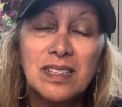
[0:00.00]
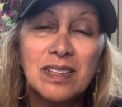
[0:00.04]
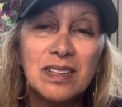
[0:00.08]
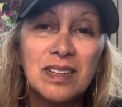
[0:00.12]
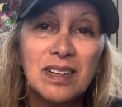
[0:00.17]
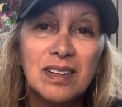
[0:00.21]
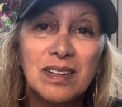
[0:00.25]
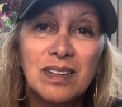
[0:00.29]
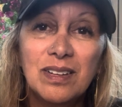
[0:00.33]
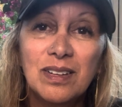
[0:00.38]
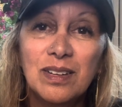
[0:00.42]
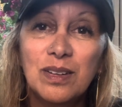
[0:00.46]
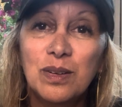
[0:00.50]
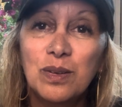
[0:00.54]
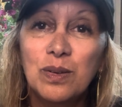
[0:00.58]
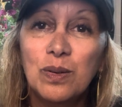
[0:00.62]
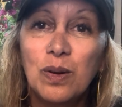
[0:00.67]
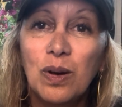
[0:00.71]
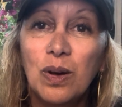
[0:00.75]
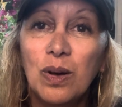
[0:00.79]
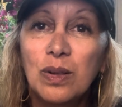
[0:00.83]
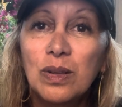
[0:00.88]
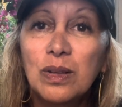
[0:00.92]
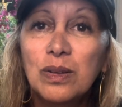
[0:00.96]
You know,
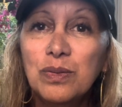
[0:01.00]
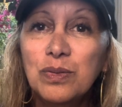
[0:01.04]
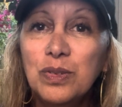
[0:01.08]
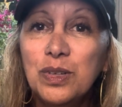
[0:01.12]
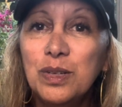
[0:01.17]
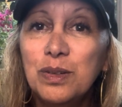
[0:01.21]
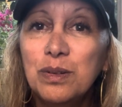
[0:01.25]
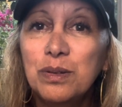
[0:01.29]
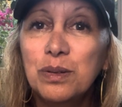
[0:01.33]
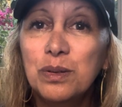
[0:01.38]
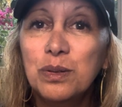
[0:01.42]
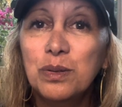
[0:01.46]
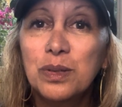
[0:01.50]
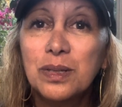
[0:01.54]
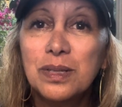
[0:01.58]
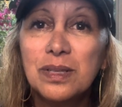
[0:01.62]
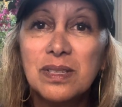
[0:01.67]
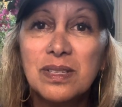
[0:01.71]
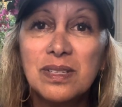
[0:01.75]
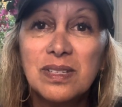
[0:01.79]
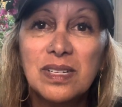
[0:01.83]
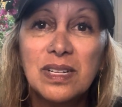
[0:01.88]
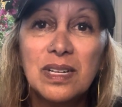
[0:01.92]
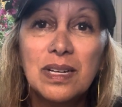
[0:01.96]
all of you that
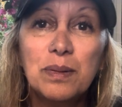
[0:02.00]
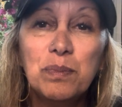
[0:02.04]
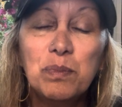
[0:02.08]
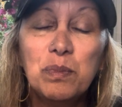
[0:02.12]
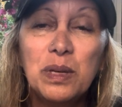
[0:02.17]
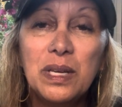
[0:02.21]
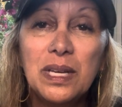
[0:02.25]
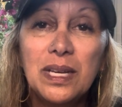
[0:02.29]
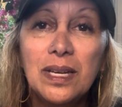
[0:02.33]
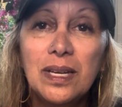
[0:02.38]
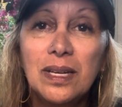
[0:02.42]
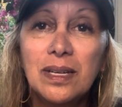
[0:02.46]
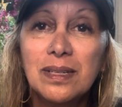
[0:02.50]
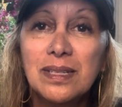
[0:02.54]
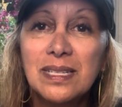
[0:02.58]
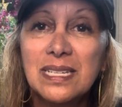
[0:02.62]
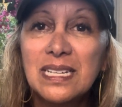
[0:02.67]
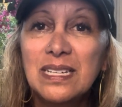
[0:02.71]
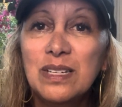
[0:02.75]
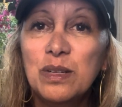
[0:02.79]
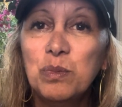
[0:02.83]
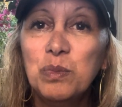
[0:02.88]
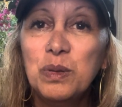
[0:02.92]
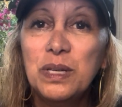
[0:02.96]
stop me and
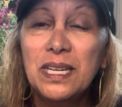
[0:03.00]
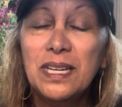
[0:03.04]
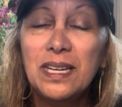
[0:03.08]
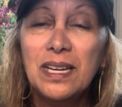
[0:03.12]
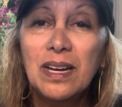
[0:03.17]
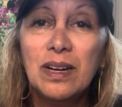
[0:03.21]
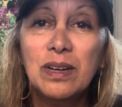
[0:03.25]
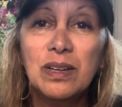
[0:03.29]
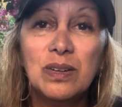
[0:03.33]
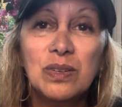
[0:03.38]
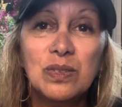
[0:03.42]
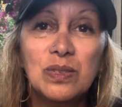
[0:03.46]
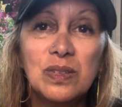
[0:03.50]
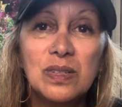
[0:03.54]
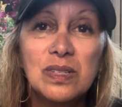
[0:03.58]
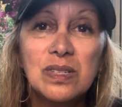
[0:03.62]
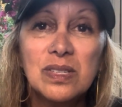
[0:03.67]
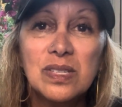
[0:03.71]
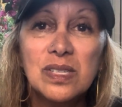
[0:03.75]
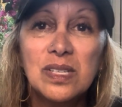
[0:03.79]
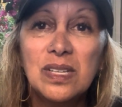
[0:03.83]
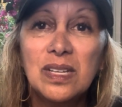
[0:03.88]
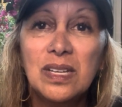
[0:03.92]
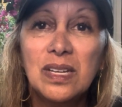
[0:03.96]
tell me how you're
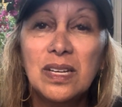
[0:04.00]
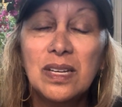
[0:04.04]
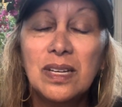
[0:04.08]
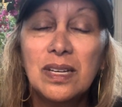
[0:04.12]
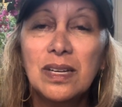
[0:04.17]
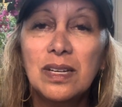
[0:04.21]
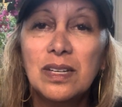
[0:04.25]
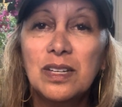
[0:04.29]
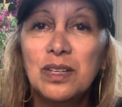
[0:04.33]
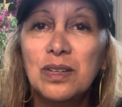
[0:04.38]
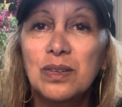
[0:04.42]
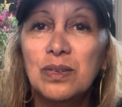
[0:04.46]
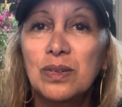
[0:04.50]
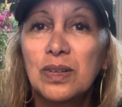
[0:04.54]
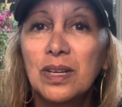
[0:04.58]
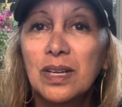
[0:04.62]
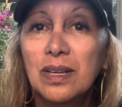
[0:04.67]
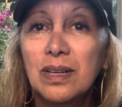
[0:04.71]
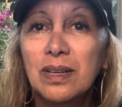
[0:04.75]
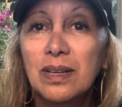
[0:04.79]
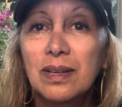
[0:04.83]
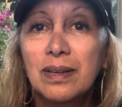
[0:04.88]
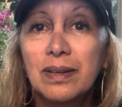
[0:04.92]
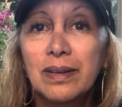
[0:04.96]
listening, and you
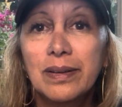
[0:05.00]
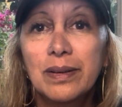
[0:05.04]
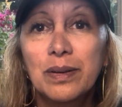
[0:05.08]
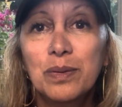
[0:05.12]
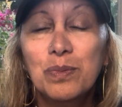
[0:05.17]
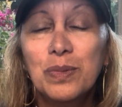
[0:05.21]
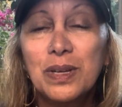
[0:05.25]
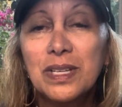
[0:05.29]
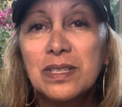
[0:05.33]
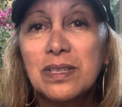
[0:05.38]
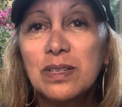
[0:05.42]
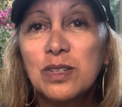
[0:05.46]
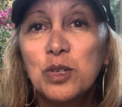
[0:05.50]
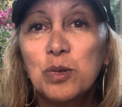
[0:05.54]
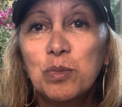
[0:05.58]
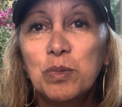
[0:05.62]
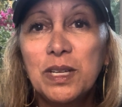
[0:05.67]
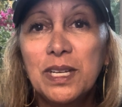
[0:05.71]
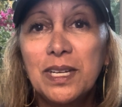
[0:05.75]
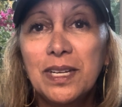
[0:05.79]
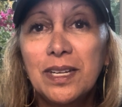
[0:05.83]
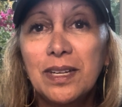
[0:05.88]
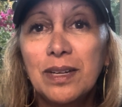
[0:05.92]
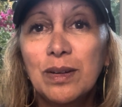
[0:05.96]
message
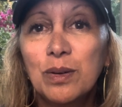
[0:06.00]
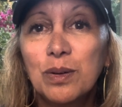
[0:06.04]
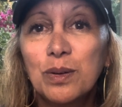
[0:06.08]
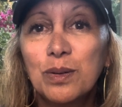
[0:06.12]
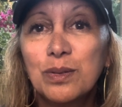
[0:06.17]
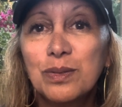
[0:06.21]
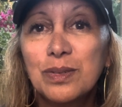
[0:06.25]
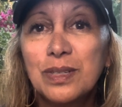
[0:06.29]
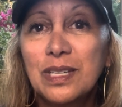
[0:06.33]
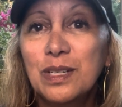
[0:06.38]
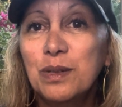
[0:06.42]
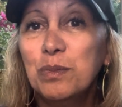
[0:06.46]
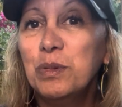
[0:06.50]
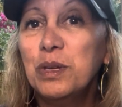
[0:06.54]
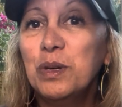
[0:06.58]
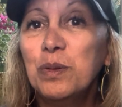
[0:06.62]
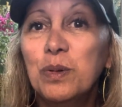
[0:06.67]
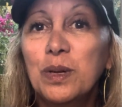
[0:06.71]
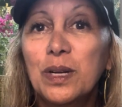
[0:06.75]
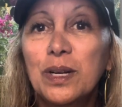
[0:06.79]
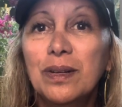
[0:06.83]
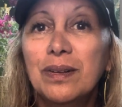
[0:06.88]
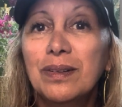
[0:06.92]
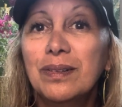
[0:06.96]
me or tell me
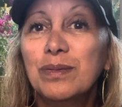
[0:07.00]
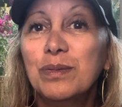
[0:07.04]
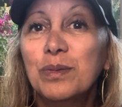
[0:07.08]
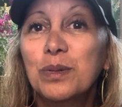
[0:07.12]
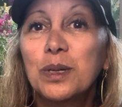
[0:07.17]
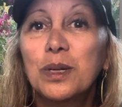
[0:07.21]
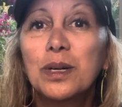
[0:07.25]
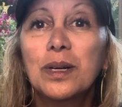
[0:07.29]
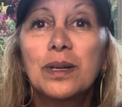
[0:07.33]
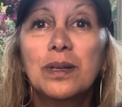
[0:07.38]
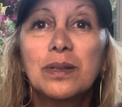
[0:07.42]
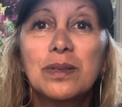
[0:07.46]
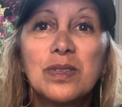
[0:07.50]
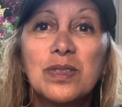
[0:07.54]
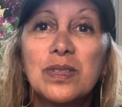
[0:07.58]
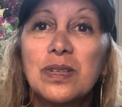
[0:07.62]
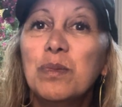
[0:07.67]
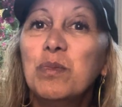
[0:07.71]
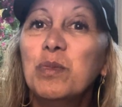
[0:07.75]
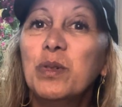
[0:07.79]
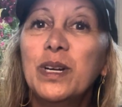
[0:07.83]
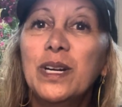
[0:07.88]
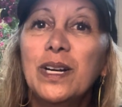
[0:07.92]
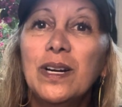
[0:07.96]
when we're
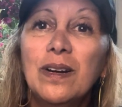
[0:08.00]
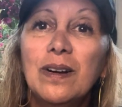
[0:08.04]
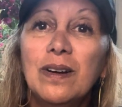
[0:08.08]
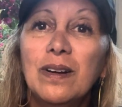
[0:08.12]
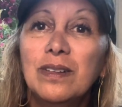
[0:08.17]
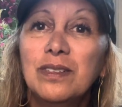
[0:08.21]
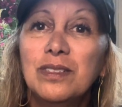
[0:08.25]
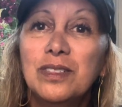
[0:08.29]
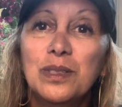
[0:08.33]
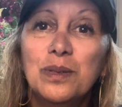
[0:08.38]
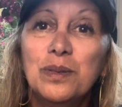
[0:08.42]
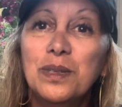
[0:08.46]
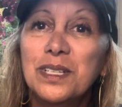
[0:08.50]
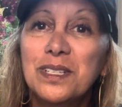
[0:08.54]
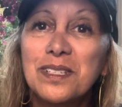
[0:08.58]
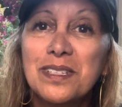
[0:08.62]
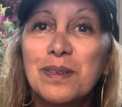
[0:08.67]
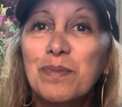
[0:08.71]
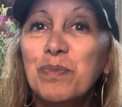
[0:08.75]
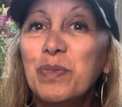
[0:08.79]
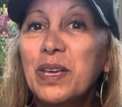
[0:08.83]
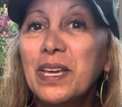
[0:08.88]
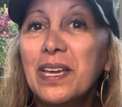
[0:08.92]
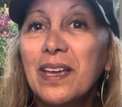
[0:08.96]
somewhere doing
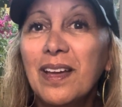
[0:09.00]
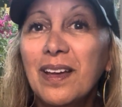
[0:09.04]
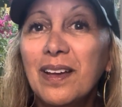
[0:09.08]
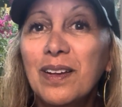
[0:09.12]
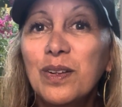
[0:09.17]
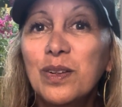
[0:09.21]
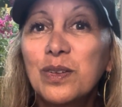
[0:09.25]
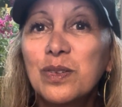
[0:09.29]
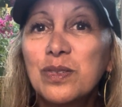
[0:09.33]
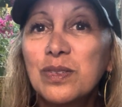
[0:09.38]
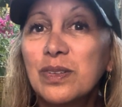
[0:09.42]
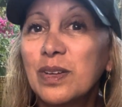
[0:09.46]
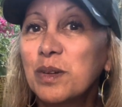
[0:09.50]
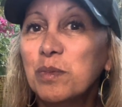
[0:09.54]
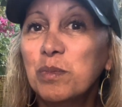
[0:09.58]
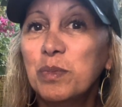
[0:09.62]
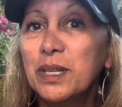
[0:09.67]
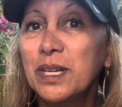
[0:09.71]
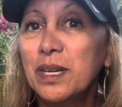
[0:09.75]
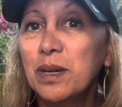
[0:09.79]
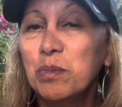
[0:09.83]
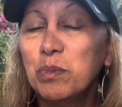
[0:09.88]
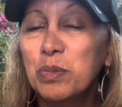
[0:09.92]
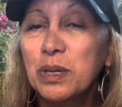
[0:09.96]
something else like
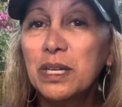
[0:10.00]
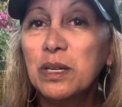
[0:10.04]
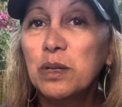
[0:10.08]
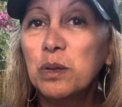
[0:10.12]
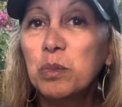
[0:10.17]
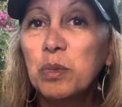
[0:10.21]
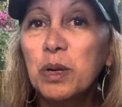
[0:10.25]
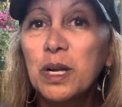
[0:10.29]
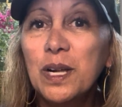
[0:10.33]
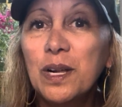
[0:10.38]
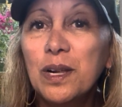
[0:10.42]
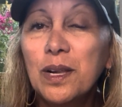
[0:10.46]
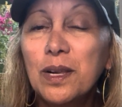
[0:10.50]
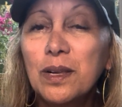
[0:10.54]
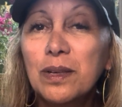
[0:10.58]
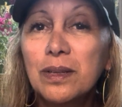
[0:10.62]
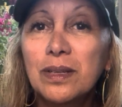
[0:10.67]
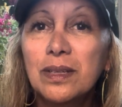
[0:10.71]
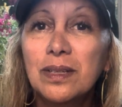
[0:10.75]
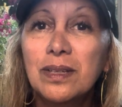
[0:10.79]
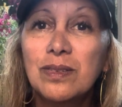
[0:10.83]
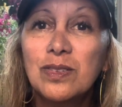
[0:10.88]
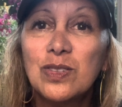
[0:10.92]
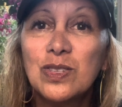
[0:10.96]
playing pickleball
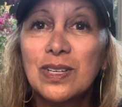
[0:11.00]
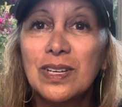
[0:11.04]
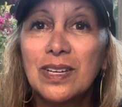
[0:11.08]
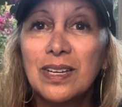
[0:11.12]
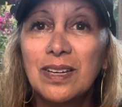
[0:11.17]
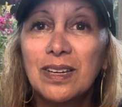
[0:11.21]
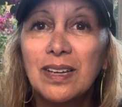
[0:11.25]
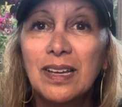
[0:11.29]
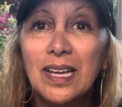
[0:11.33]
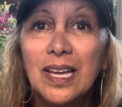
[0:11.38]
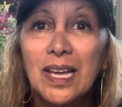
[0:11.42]
and you say,